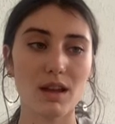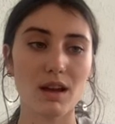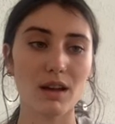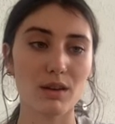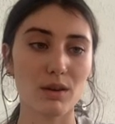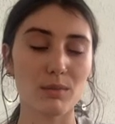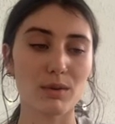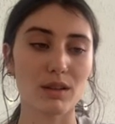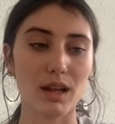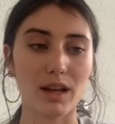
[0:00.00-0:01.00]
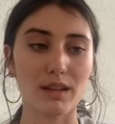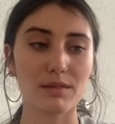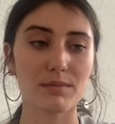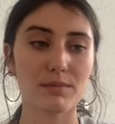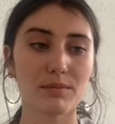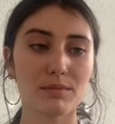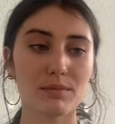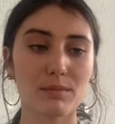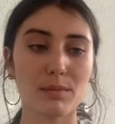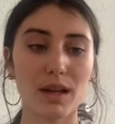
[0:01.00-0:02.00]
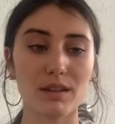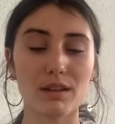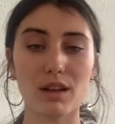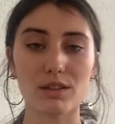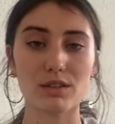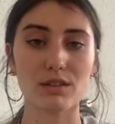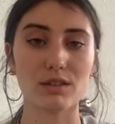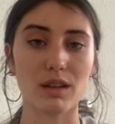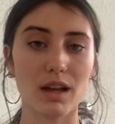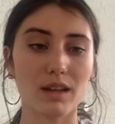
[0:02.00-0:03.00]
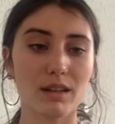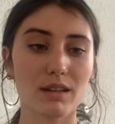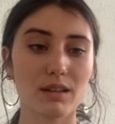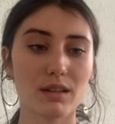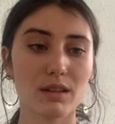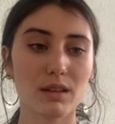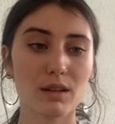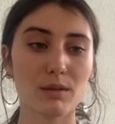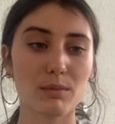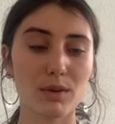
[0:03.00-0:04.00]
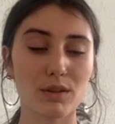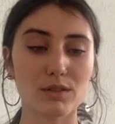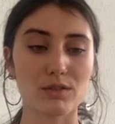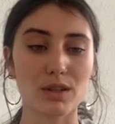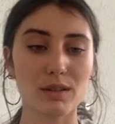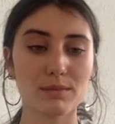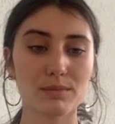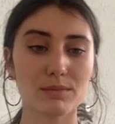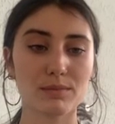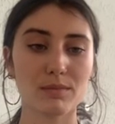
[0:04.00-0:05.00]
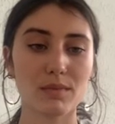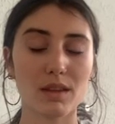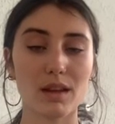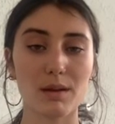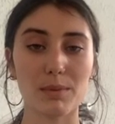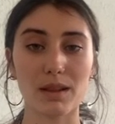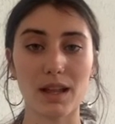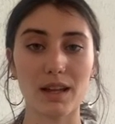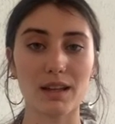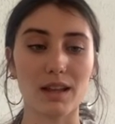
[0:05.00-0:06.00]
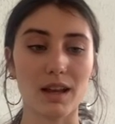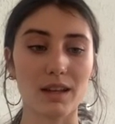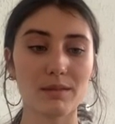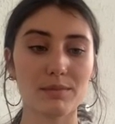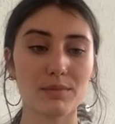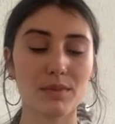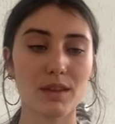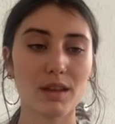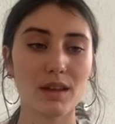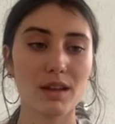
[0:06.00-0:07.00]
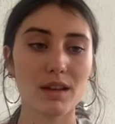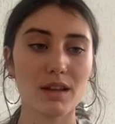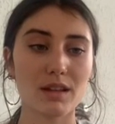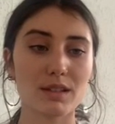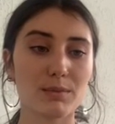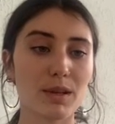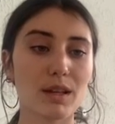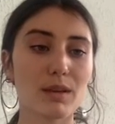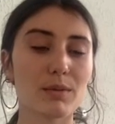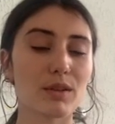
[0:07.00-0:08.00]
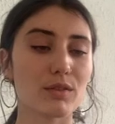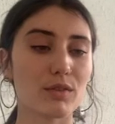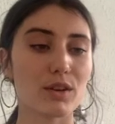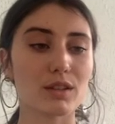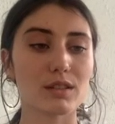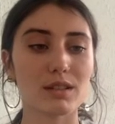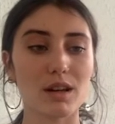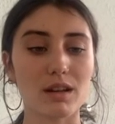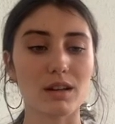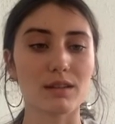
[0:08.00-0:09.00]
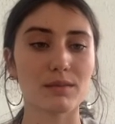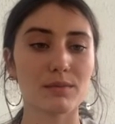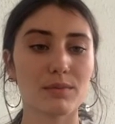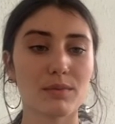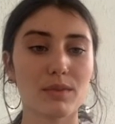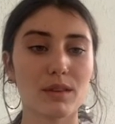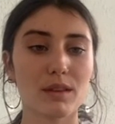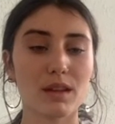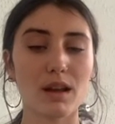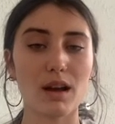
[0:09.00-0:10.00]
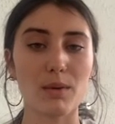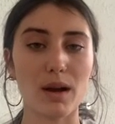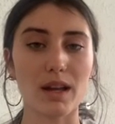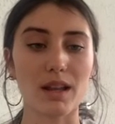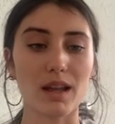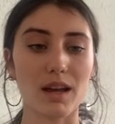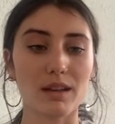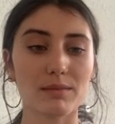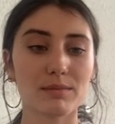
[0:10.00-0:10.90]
A noble lie. Pathological lying. Perjury. A polite lie. Speaking with a forked tongue. A white lie.